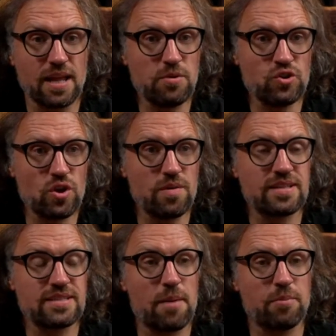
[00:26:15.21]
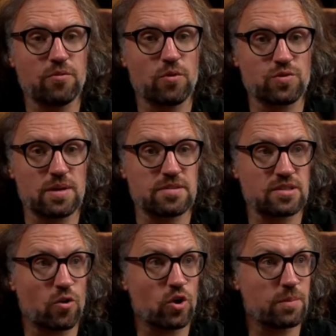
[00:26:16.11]
Let me show you an example of what Dreams is
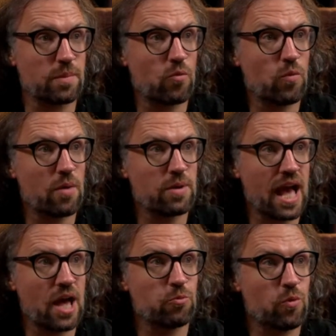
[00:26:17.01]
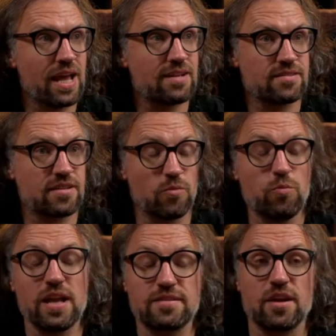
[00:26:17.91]
talking about, where we add weight
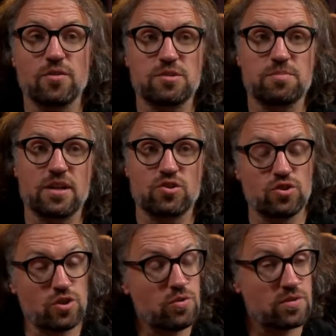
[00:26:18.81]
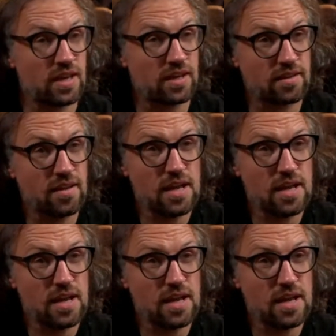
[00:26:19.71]
to notes by choosing